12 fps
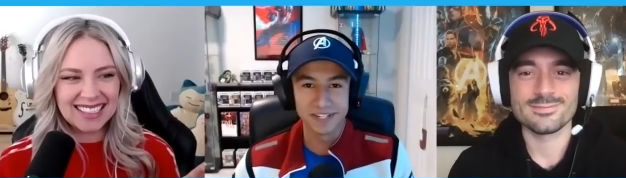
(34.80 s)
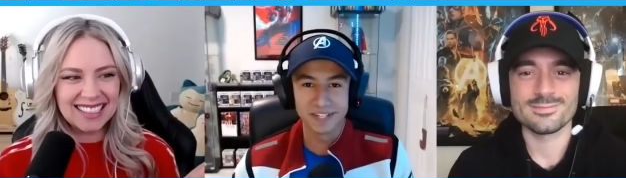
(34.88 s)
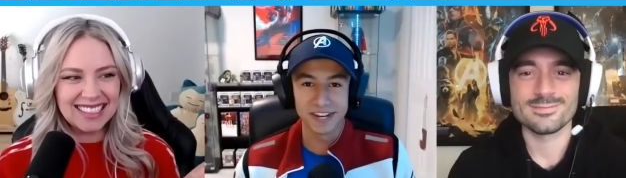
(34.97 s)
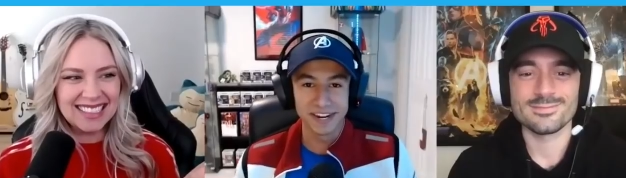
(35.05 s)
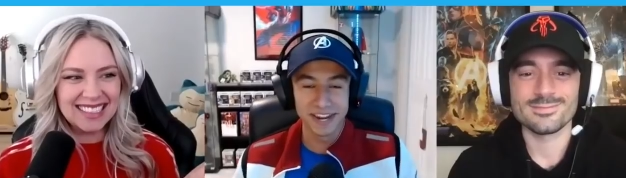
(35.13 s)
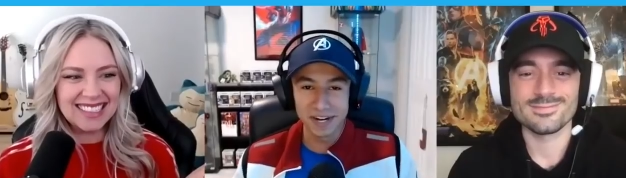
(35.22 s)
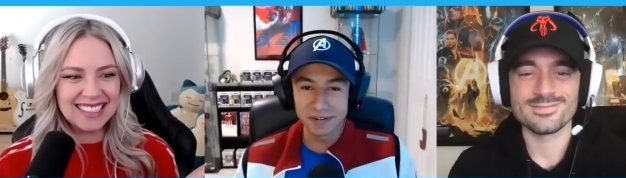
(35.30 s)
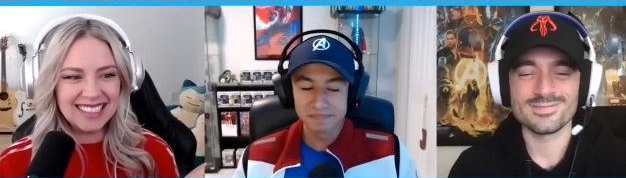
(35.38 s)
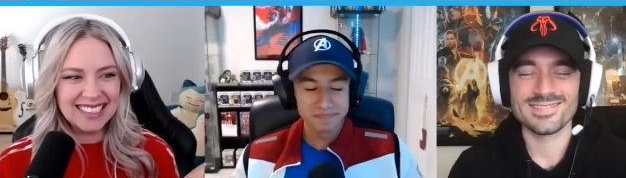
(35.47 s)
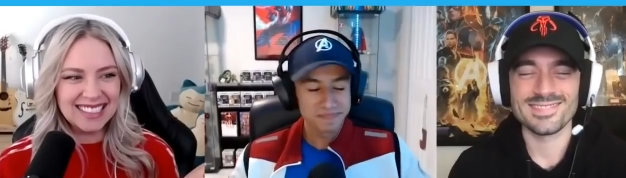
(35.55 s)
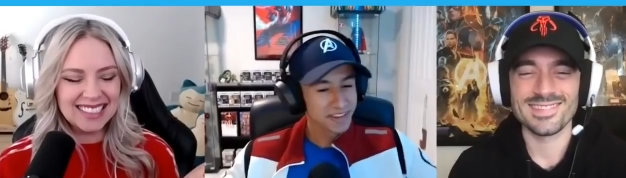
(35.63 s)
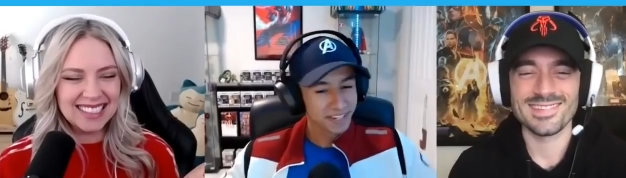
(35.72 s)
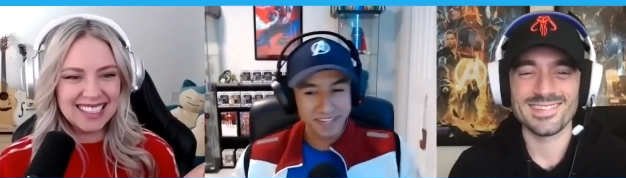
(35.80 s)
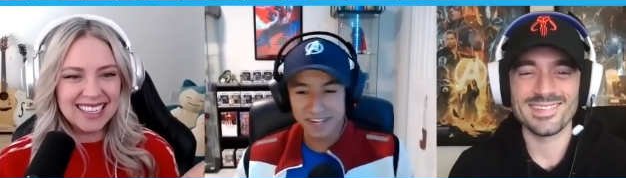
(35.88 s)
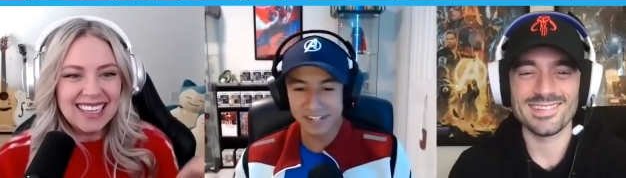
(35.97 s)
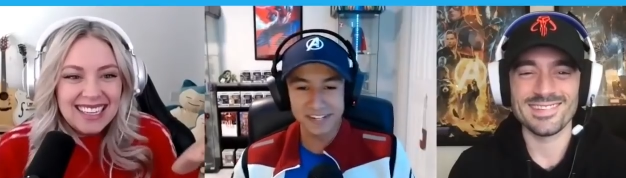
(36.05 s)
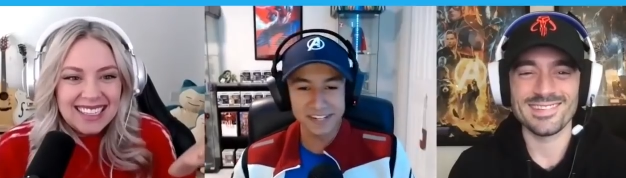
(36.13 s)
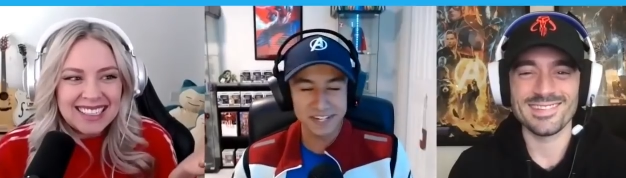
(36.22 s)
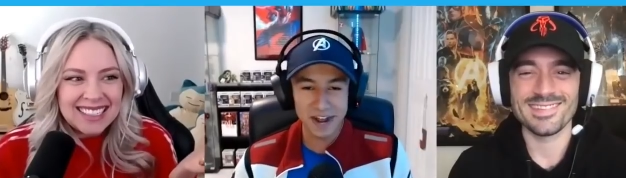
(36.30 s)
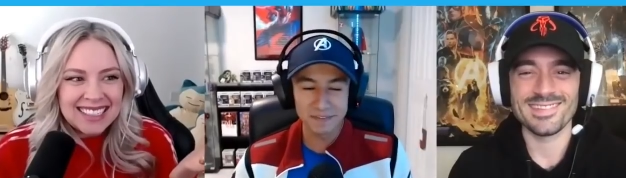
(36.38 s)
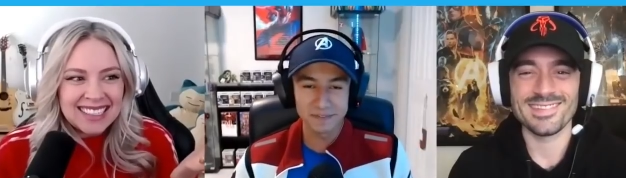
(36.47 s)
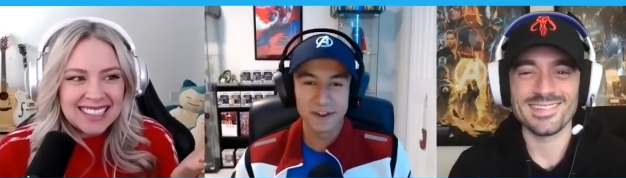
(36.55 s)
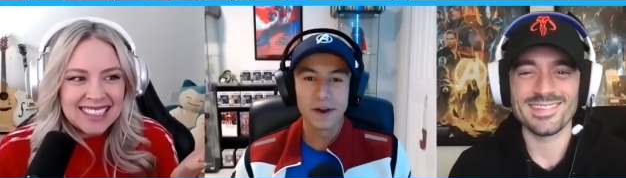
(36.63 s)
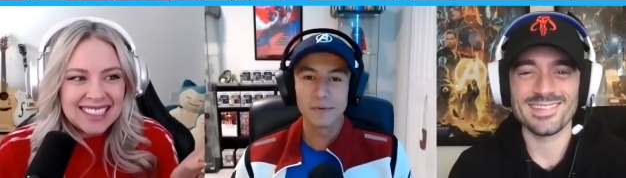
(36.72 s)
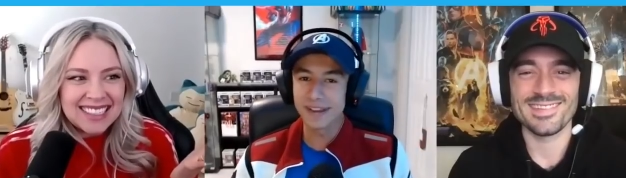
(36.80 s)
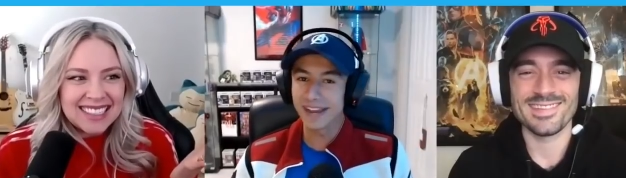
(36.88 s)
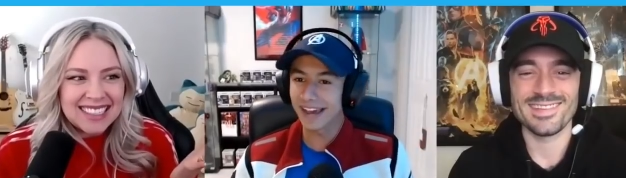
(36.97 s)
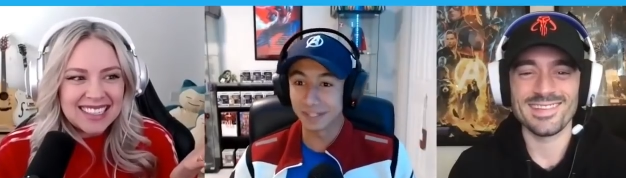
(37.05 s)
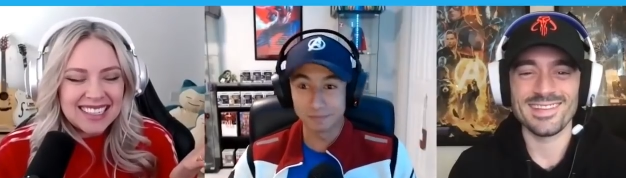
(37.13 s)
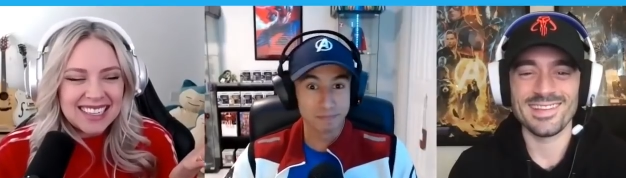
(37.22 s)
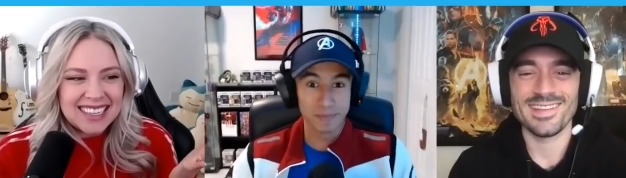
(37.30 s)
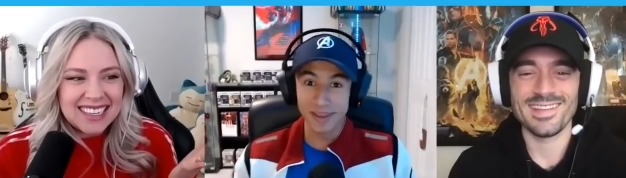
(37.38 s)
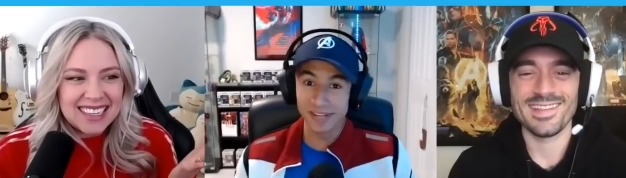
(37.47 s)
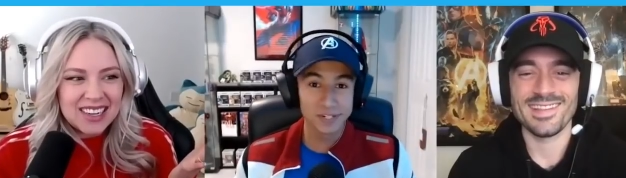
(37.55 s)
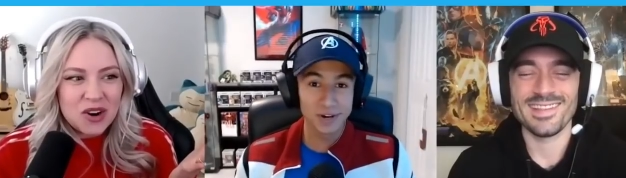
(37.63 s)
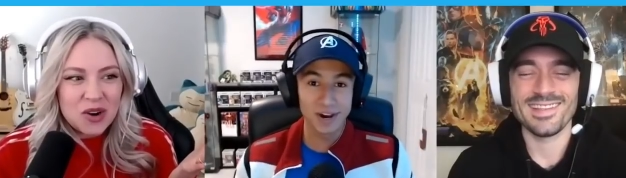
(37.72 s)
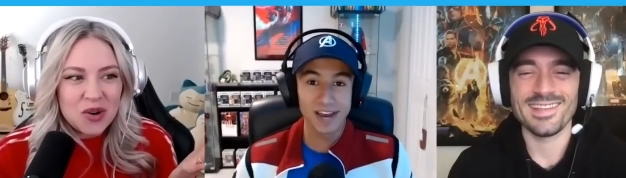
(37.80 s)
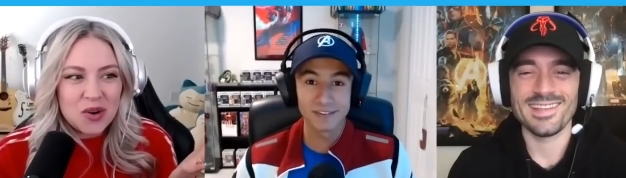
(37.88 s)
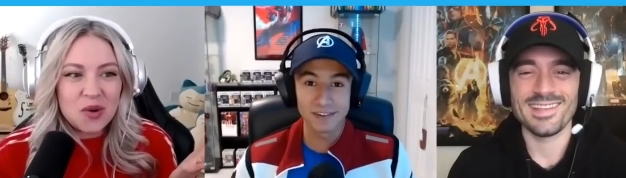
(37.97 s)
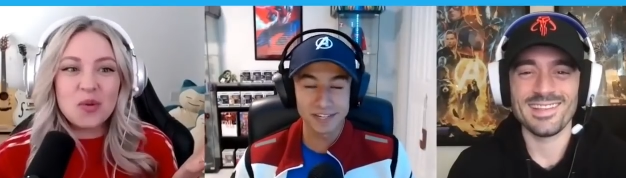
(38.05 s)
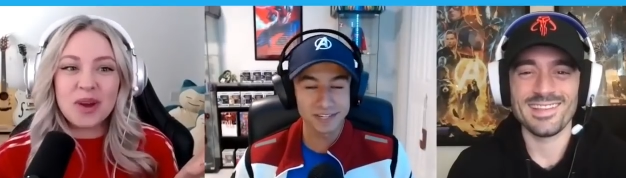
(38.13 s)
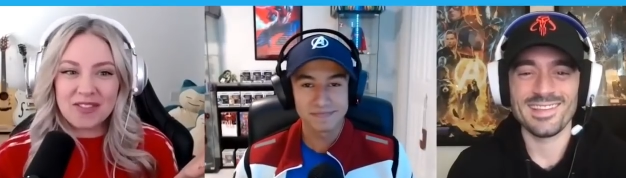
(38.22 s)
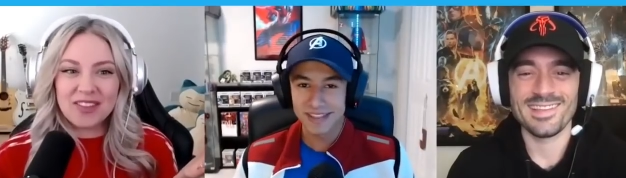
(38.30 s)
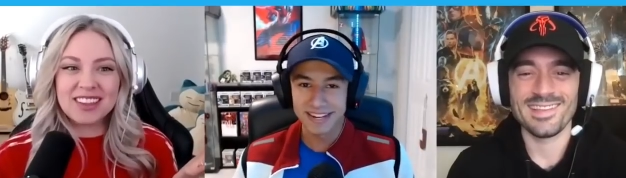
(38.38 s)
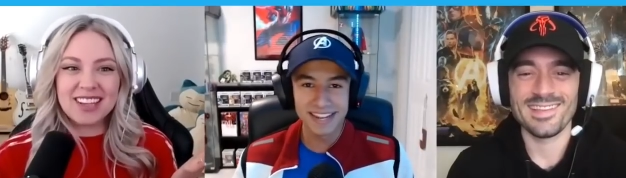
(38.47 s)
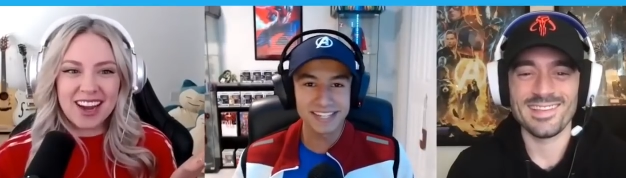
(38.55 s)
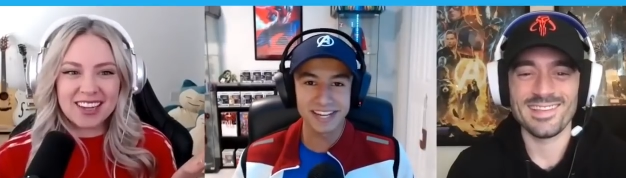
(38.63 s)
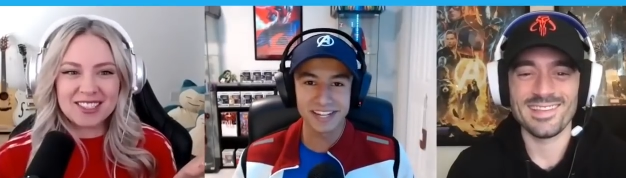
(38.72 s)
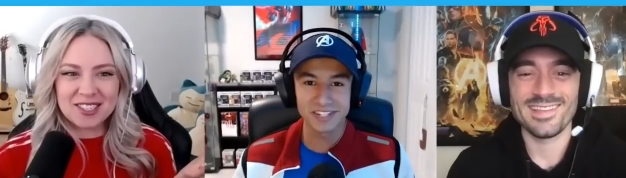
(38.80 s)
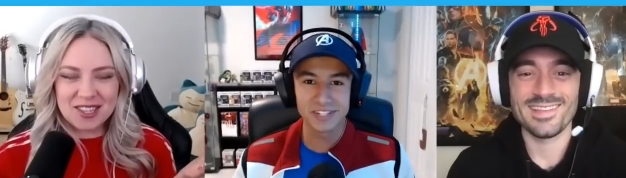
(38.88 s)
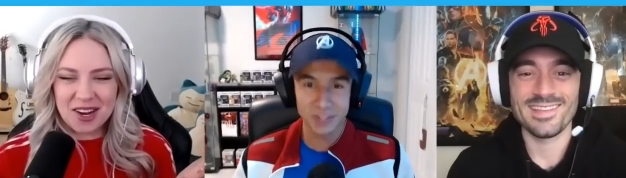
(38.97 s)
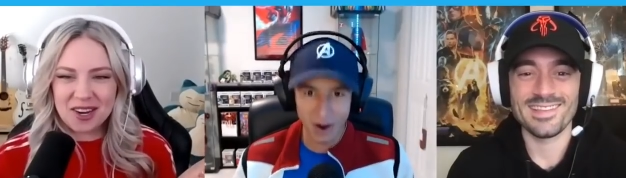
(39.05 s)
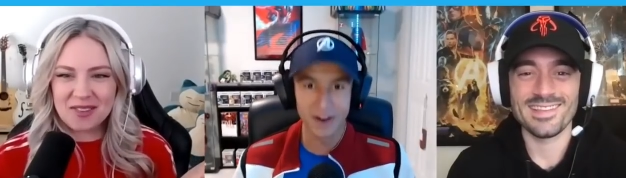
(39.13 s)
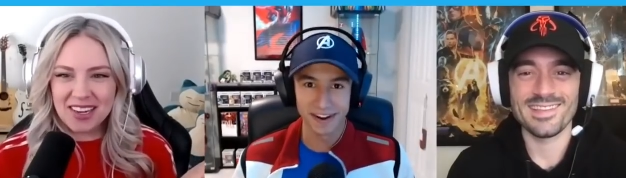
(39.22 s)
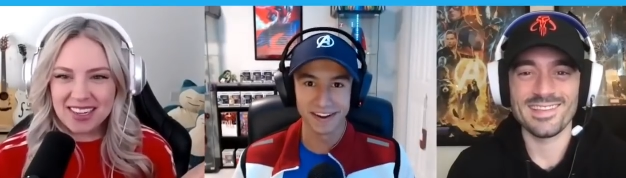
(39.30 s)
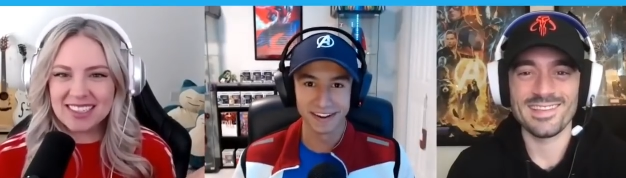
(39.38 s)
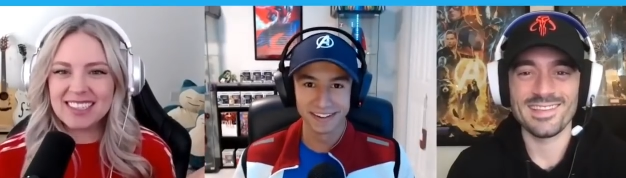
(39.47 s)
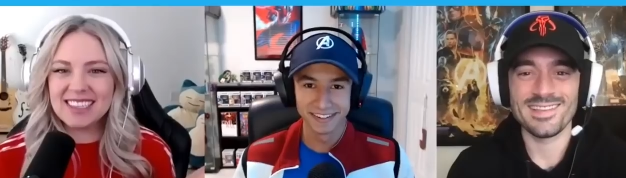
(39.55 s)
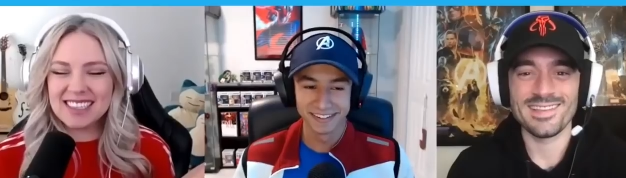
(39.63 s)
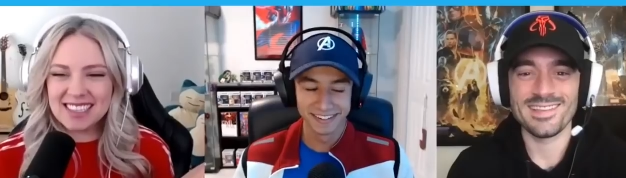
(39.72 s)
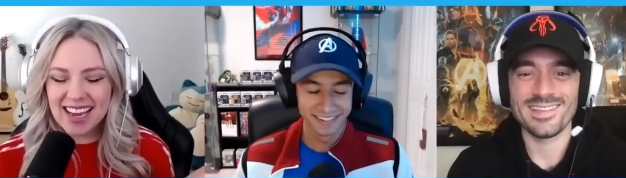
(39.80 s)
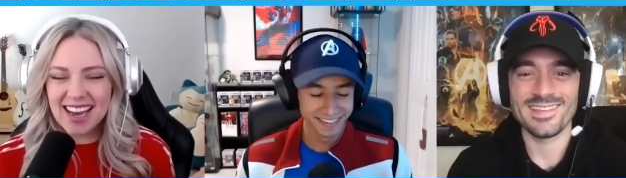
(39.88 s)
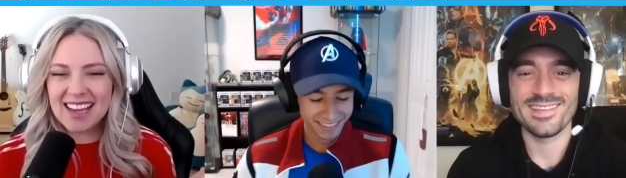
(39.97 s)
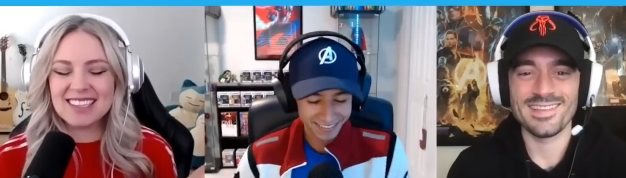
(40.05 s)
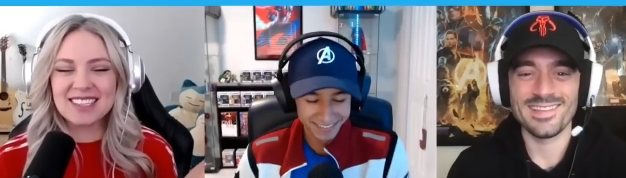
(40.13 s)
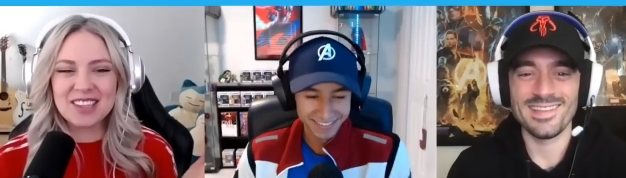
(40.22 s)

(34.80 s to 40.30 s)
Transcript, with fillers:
Speaker 1: Janell, kick us off. We got a big show ahead of us. We have a lot Let's get started. About.
Speaker 2: Yes.